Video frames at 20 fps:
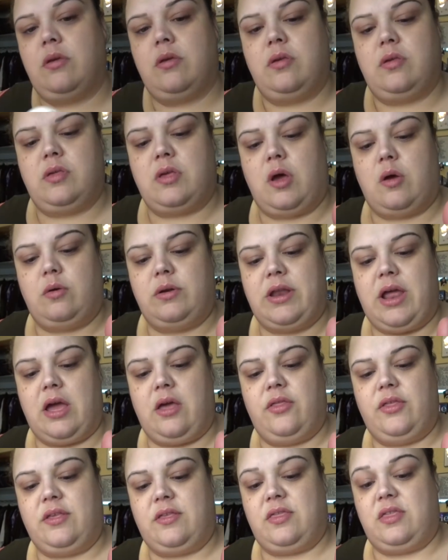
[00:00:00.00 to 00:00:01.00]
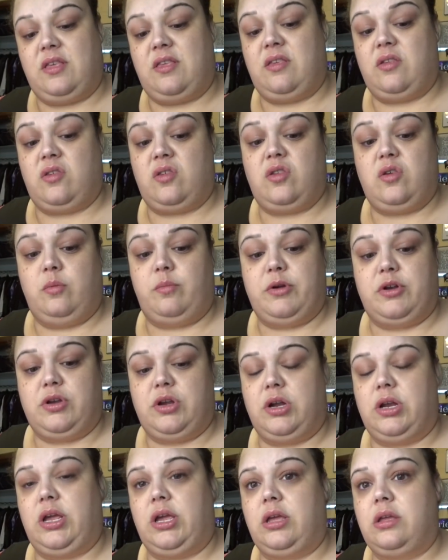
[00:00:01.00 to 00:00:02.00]
So now this this is super
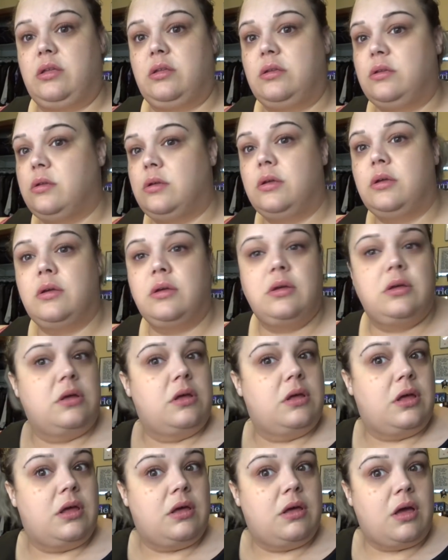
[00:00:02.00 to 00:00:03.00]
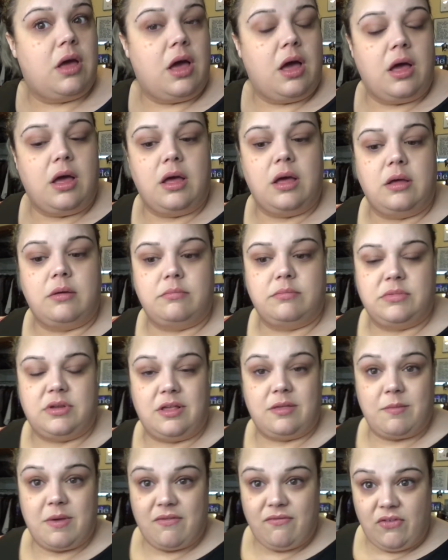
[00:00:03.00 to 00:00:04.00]
dirty. Um,
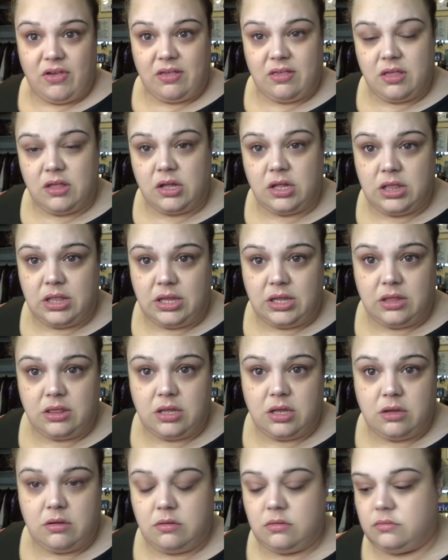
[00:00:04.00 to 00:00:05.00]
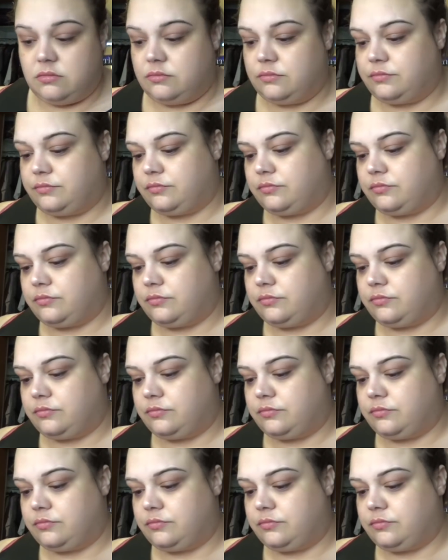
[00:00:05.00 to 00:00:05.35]
does my face look clean though?